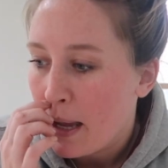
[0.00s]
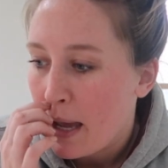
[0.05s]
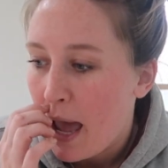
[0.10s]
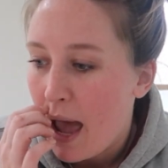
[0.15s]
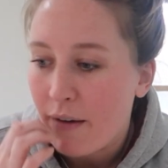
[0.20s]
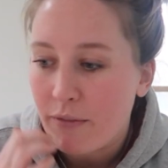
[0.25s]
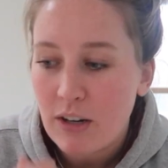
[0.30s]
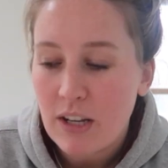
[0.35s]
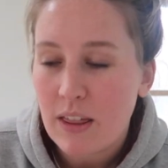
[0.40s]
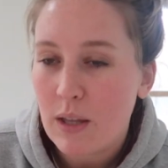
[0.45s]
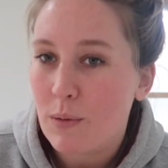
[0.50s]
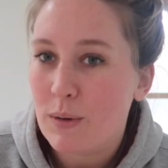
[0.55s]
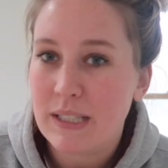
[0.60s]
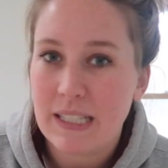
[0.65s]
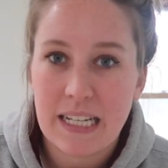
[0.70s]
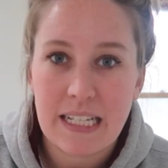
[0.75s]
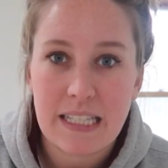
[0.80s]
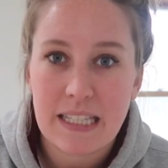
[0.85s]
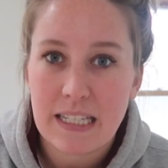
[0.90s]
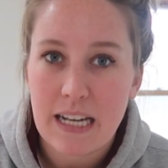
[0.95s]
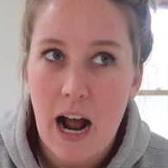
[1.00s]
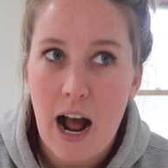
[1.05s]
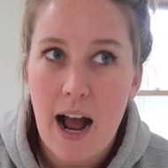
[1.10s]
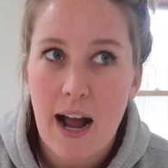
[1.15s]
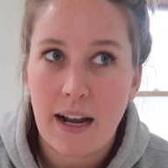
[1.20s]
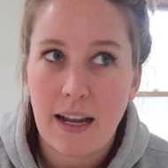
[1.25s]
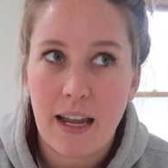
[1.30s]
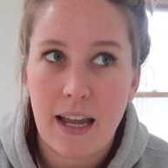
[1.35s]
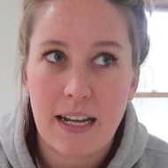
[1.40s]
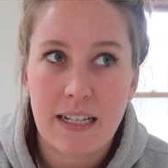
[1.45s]
Everything was in
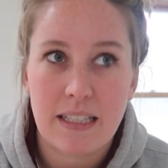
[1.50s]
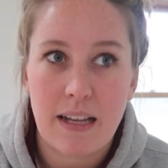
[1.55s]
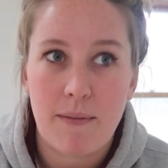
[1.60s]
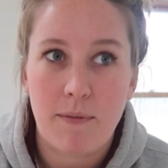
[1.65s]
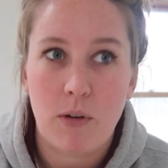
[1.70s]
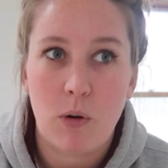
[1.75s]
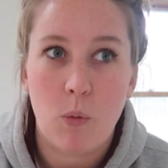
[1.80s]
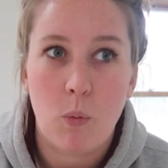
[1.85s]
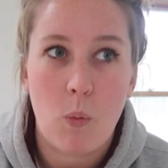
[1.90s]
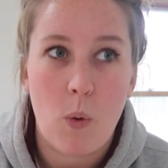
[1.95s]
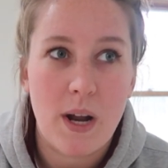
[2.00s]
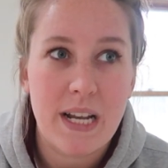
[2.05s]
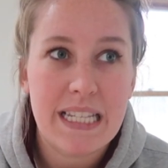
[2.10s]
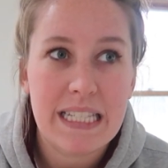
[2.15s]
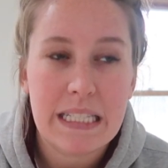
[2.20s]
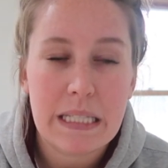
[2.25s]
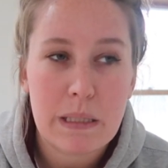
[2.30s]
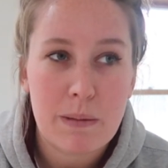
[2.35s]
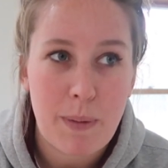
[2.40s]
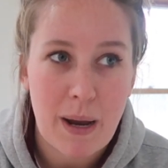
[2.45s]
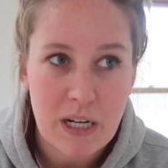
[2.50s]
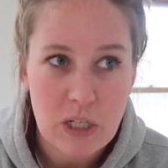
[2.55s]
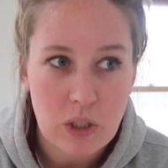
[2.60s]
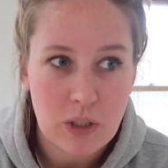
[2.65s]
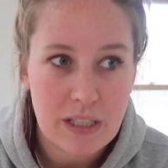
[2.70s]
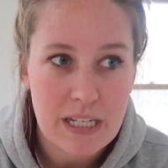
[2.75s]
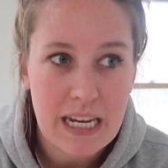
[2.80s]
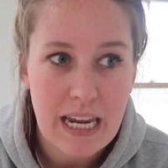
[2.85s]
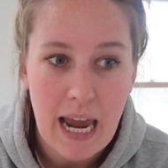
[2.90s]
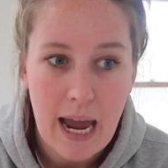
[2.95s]
stock except for one
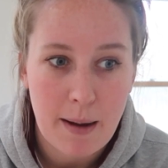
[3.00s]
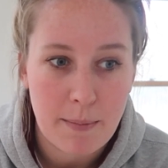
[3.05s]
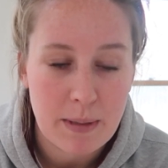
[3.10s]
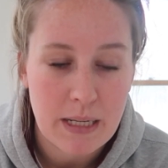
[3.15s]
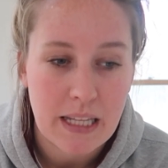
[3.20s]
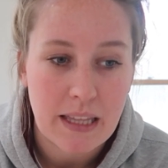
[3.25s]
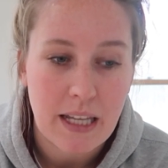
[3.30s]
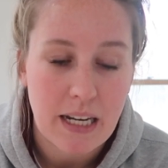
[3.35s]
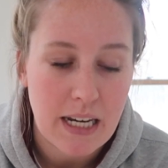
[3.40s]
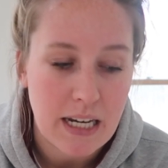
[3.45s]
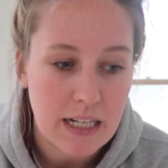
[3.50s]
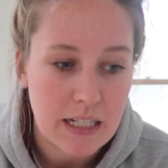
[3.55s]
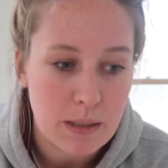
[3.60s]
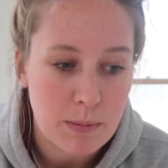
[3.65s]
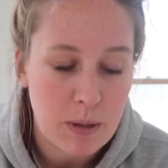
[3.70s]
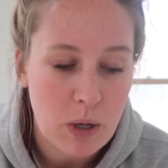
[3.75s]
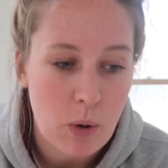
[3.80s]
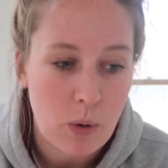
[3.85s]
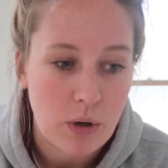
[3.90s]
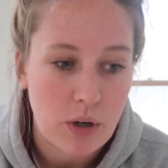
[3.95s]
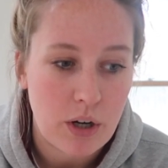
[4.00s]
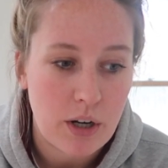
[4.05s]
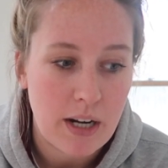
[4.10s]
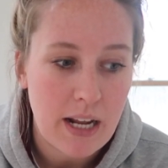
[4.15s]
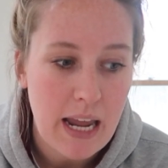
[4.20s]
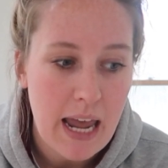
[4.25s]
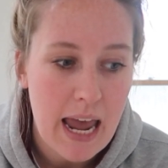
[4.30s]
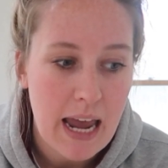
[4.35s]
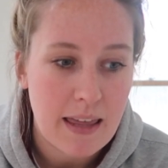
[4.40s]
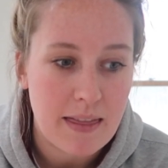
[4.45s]
specialty cabinet that needed to be ordered
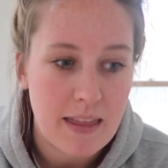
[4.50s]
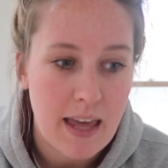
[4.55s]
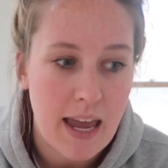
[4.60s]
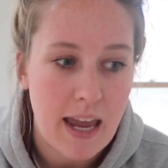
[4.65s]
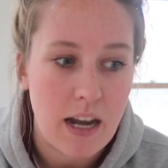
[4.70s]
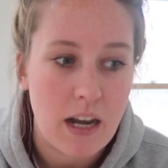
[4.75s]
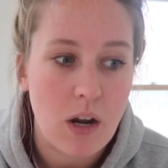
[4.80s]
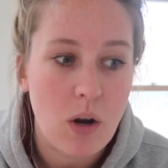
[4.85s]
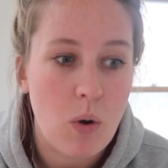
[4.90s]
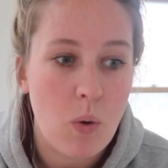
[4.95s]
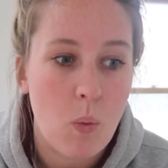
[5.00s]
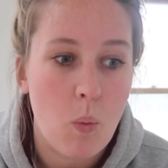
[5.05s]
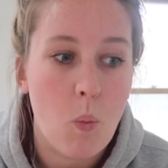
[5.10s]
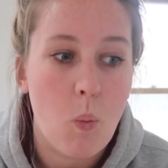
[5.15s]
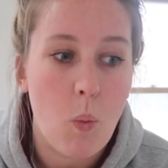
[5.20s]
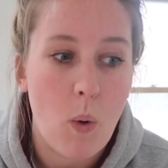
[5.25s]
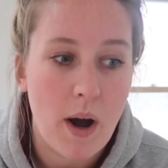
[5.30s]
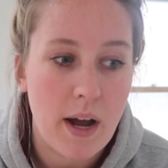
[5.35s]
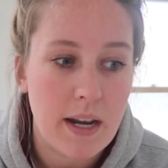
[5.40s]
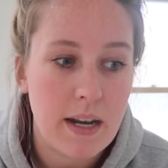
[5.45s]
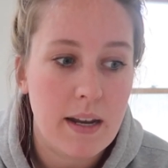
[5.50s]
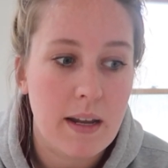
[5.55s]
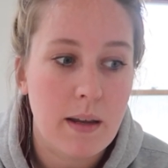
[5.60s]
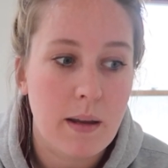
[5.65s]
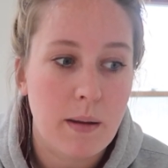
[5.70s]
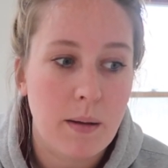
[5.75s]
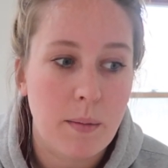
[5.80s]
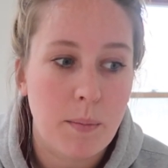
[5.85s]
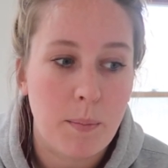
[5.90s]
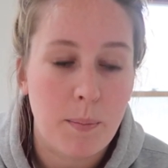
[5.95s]
and then one
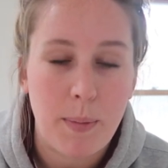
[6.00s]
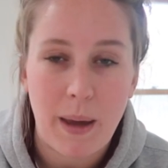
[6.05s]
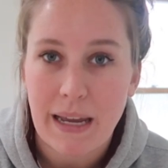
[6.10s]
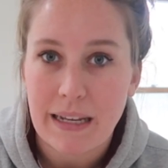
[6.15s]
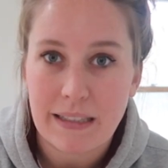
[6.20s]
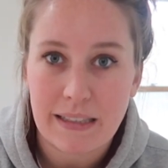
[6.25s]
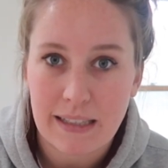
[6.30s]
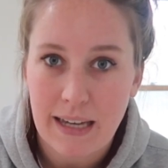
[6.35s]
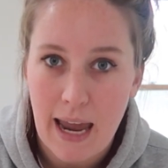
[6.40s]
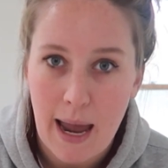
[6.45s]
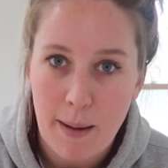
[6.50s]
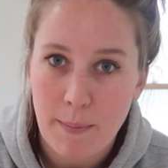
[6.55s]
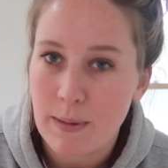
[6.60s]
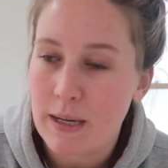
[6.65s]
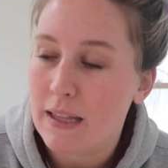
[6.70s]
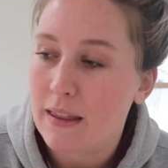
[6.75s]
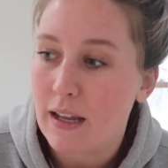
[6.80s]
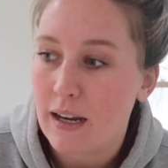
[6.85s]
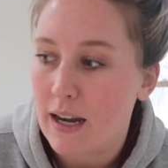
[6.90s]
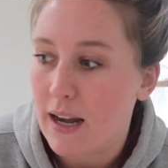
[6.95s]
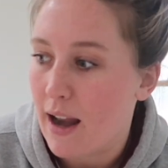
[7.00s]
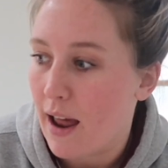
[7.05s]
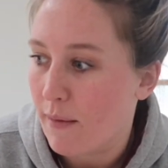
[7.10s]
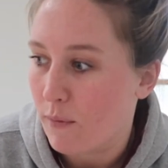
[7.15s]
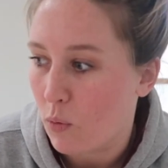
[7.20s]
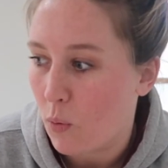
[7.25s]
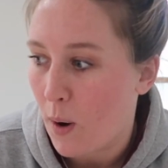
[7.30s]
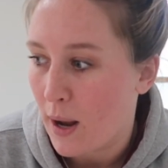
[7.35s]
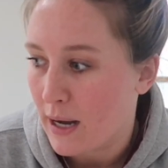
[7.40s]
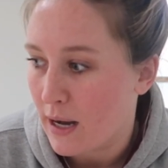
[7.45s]
base cabinet. They didn't
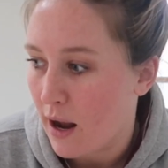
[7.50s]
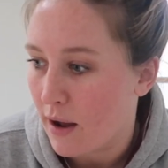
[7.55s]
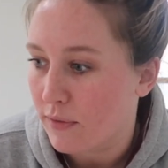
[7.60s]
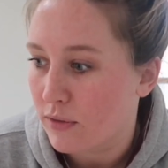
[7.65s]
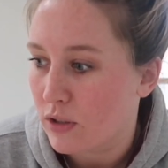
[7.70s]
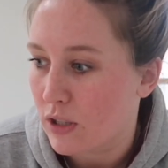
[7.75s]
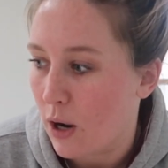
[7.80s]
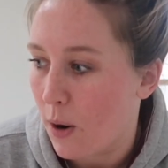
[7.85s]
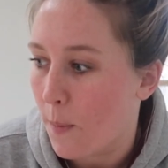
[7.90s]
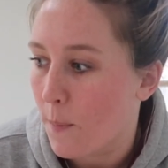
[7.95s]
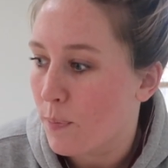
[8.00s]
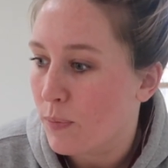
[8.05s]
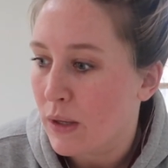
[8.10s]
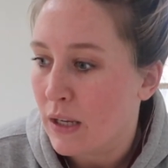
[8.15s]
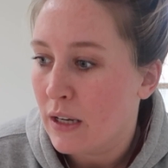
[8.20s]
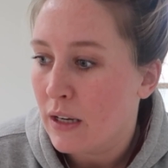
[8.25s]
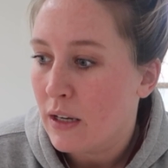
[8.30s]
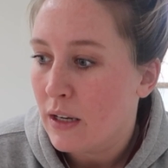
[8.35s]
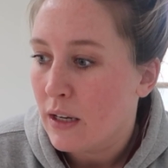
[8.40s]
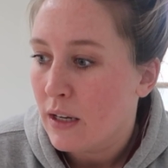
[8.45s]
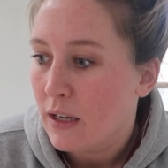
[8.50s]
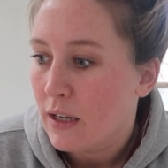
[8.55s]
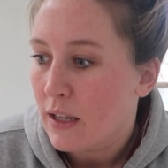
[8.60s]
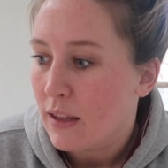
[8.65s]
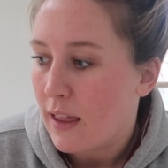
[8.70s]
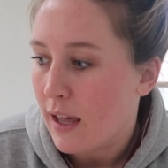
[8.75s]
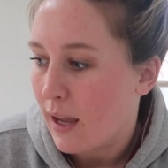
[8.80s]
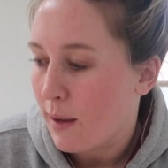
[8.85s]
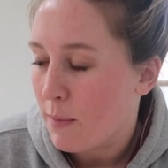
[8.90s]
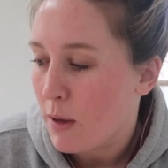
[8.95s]
have quite enough. So
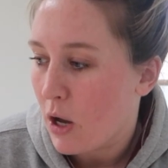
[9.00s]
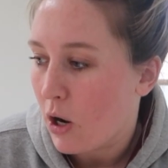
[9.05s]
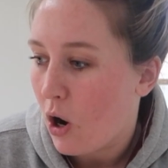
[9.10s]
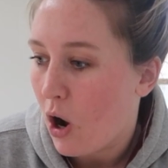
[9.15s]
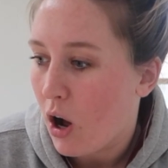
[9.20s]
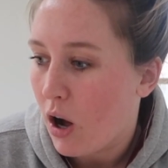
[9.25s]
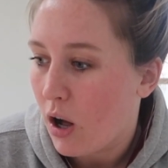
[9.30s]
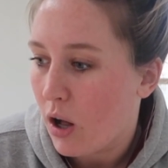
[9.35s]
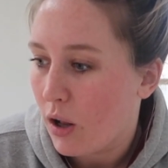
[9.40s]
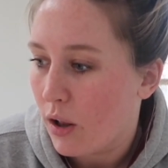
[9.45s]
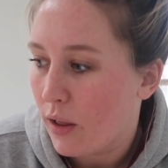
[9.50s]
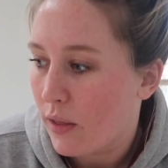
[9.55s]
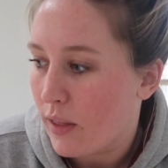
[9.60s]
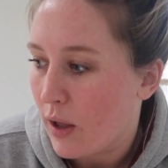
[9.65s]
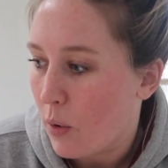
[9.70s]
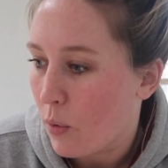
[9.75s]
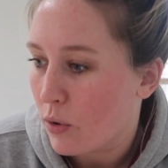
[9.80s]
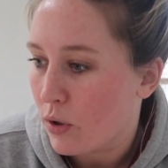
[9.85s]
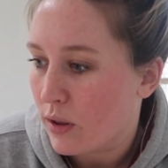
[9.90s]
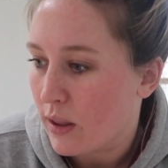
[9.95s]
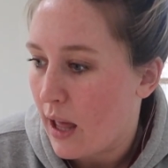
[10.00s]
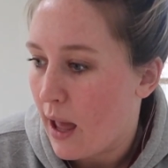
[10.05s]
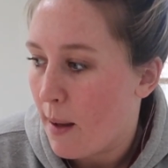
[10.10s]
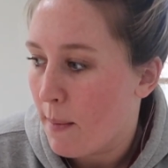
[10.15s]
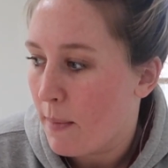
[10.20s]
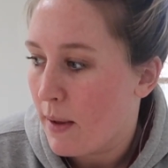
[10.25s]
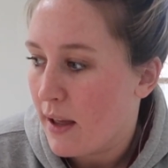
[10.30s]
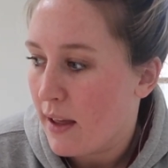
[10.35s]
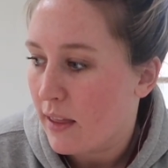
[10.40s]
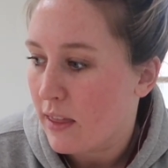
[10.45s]
they gave me a call, they ordered
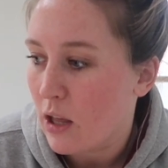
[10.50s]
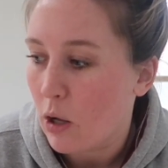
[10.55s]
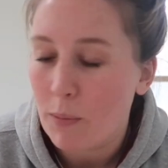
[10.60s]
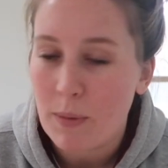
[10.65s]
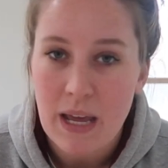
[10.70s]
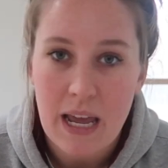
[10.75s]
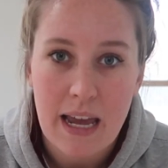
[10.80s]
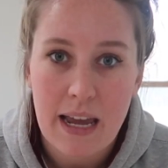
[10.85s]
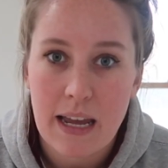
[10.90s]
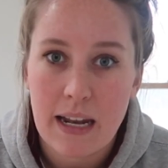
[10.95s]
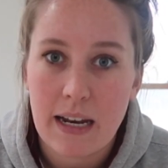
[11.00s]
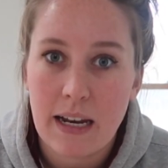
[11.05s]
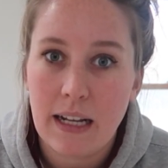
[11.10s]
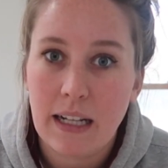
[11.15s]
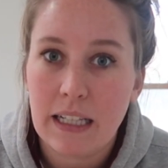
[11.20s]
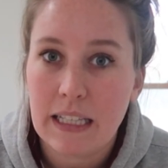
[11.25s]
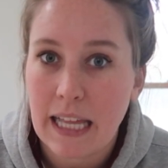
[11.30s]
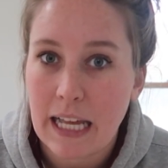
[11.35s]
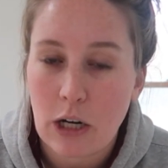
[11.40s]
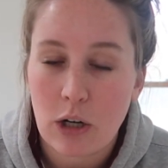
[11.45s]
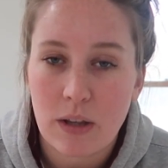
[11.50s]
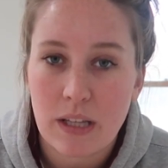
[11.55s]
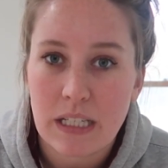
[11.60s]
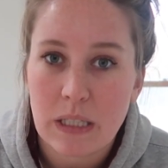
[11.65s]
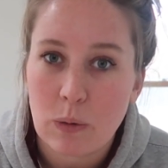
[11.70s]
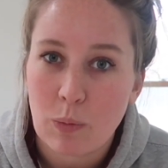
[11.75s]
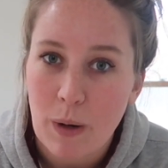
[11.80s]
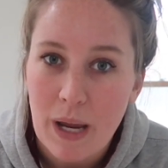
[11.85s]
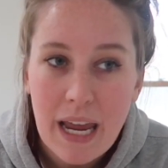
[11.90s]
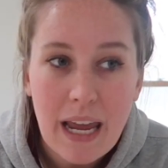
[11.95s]
them, they'll be in later
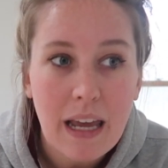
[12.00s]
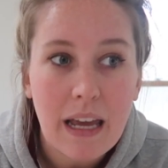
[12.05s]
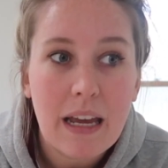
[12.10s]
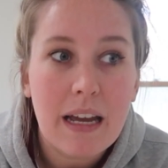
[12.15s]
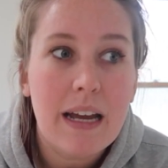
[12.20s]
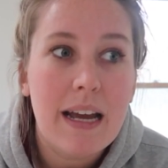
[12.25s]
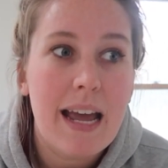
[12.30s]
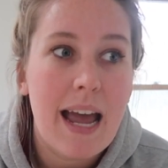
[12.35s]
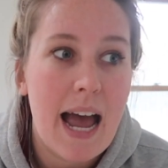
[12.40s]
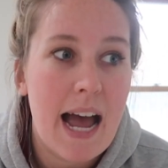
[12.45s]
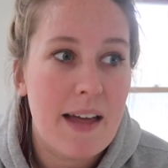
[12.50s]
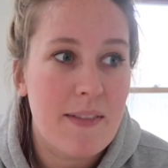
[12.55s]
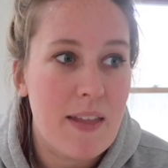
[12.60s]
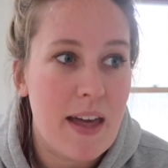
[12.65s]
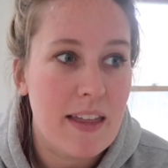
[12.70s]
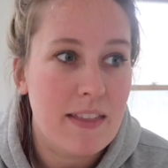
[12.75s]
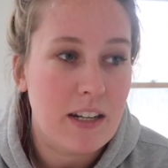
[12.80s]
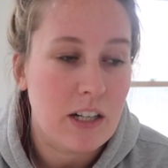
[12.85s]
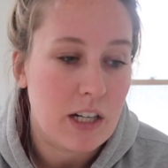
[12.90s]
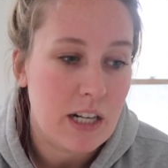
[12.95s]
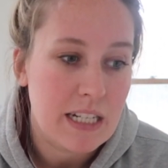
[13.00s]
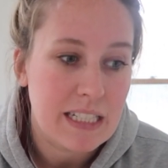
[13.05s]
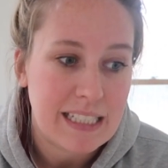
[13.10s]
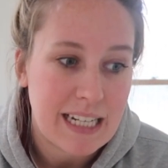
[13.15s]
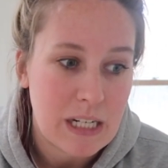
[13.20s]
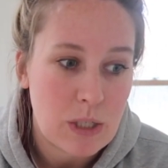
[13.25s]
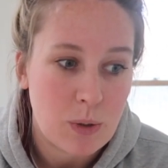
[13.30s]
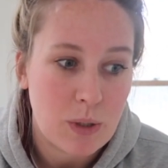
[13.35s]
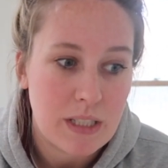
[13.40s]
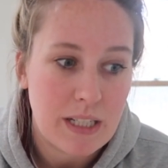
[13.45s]
this week, and then they're gonna
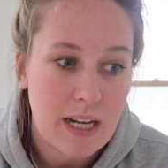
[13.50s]
schedule a